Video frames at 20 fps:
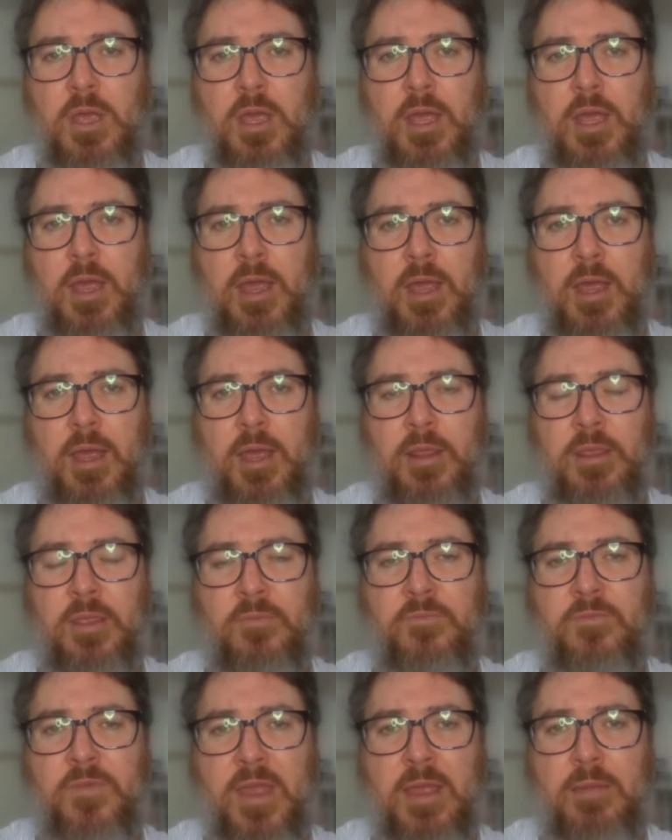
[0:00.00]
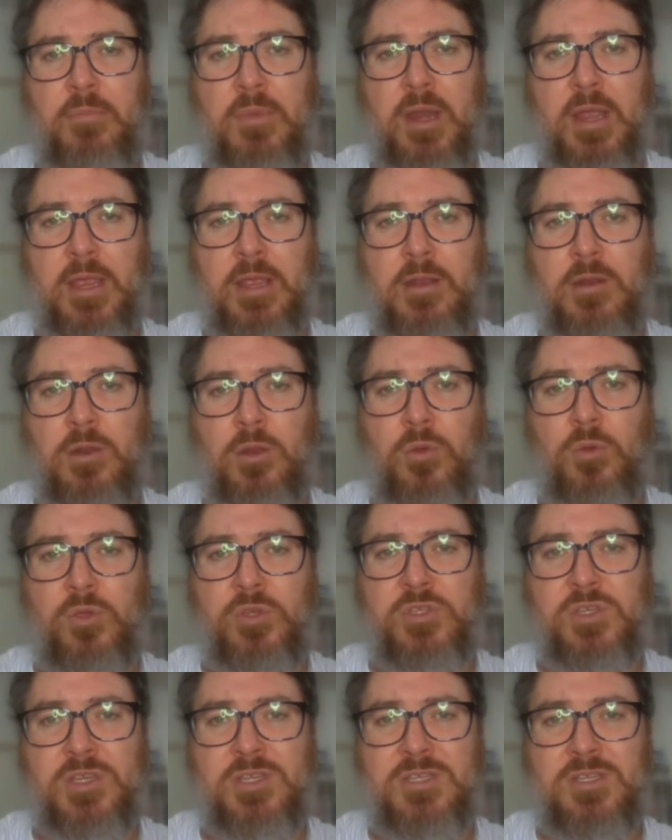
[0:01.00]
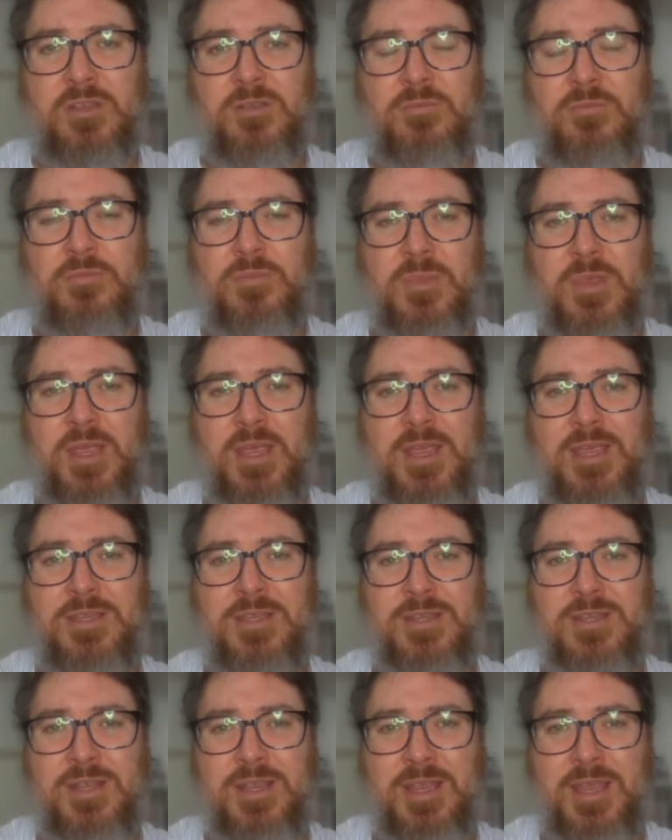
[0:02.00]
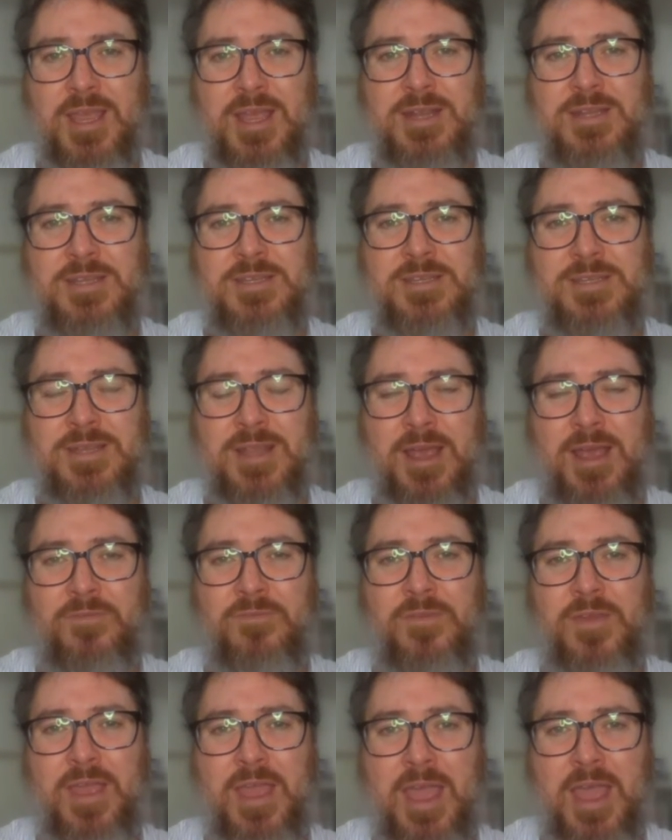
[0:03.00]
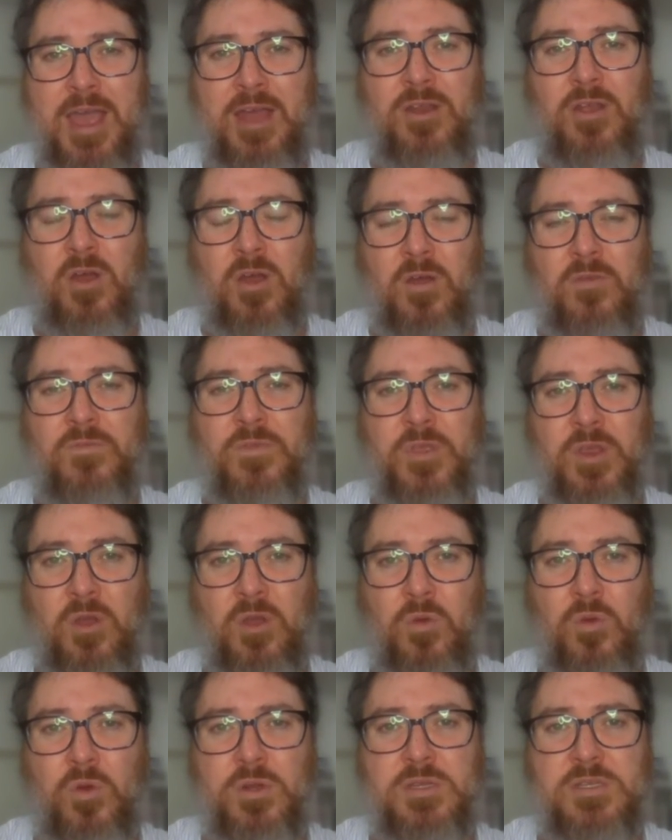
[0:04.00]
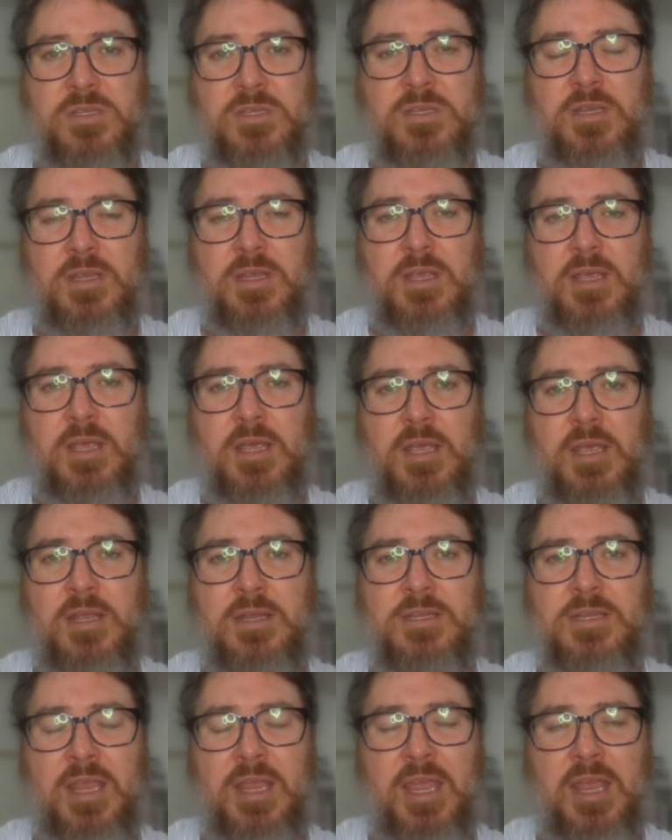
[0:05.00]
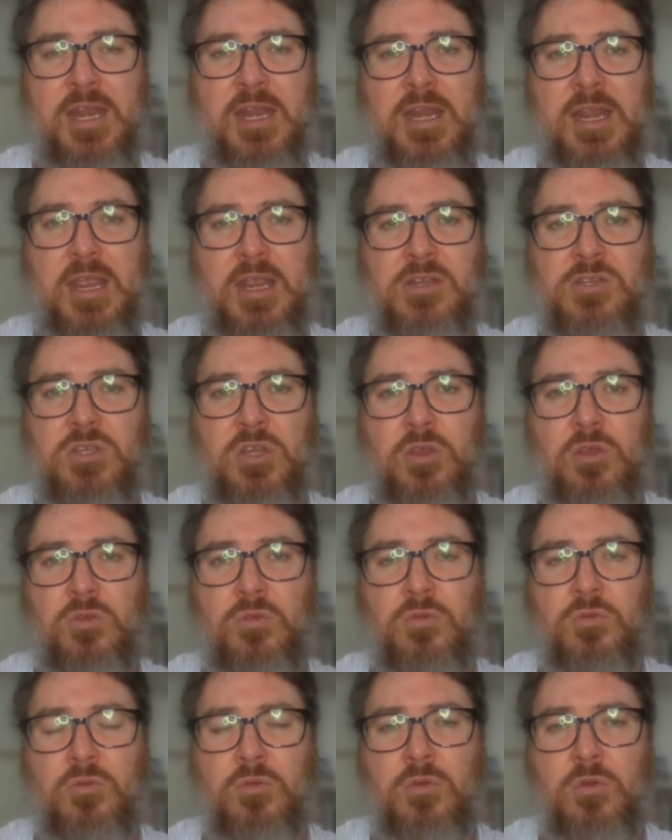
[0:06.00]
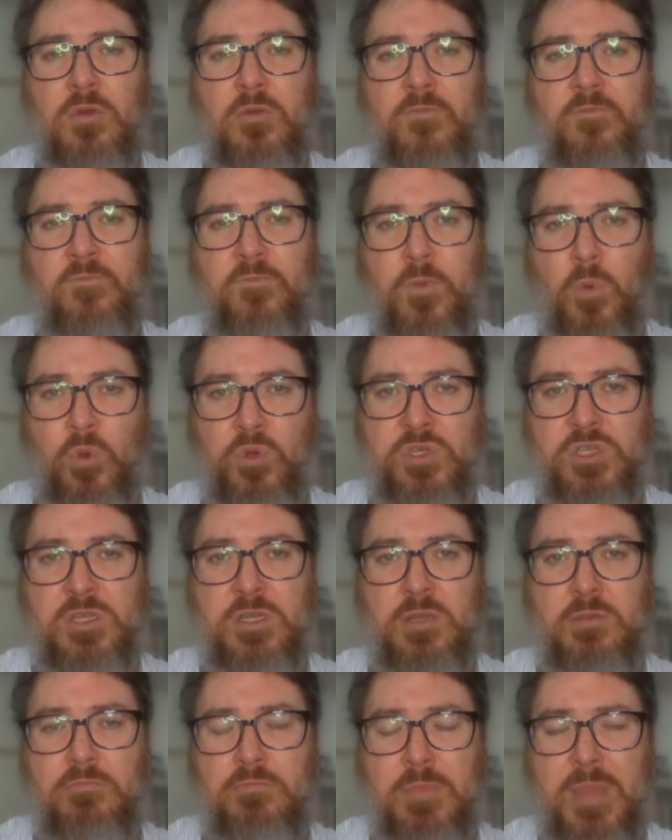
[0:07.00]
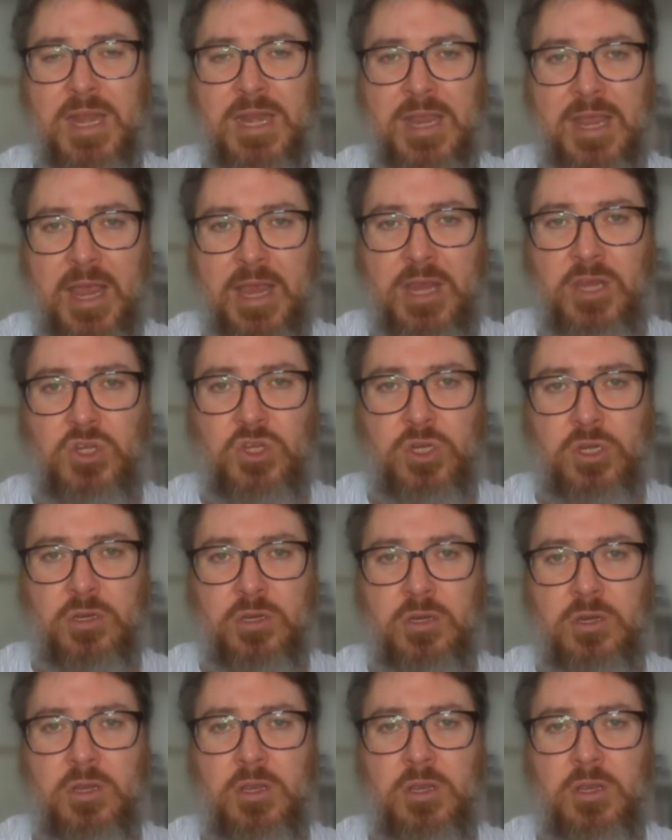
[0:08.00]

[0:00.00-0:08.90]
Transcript: the family law system is to get stuff out of the courts, to get it into forced mediation,